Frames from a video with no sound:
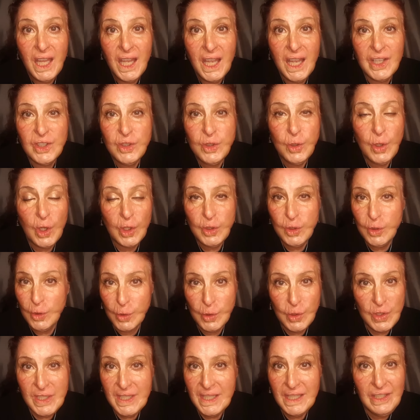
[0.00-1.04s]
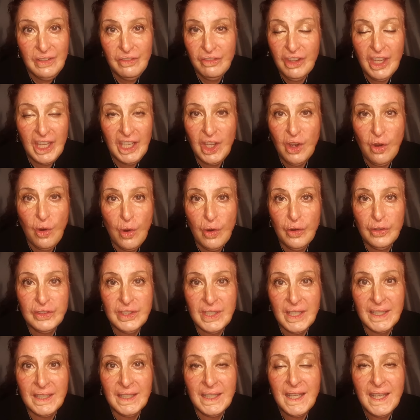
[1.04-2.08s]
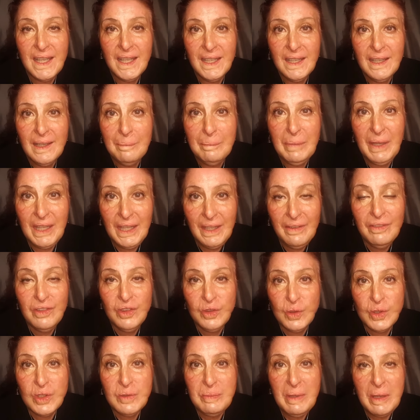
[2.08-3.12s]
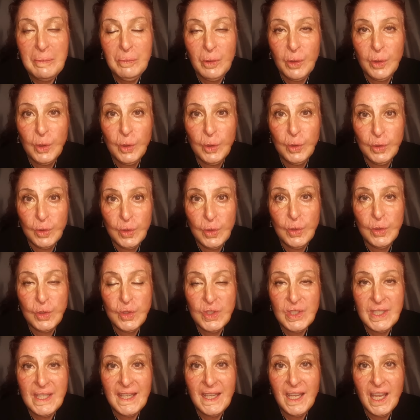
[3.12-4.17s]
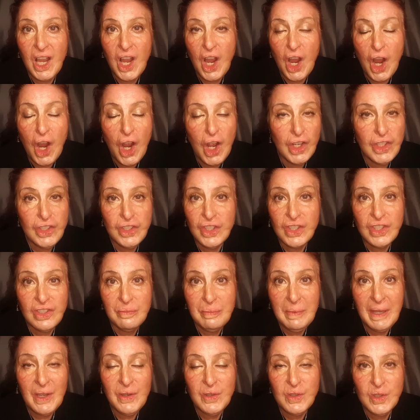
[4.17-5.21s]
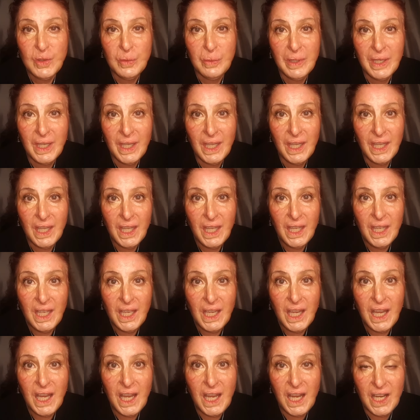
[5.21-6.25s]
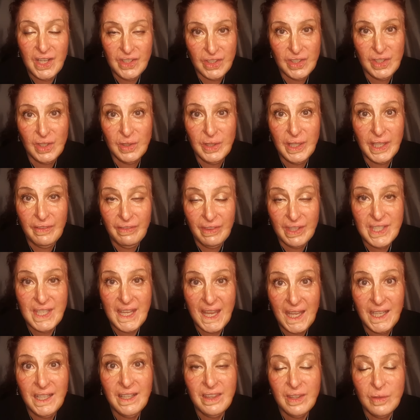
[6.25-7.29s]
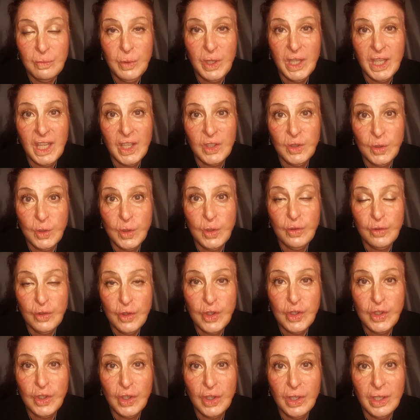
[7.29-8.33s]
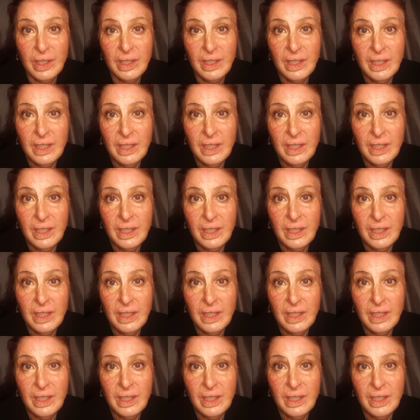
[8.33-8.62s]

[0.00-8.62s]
and who I don't see very often, but even those people who do stay hundreds of miles away are still like, if there's anything we can do for you,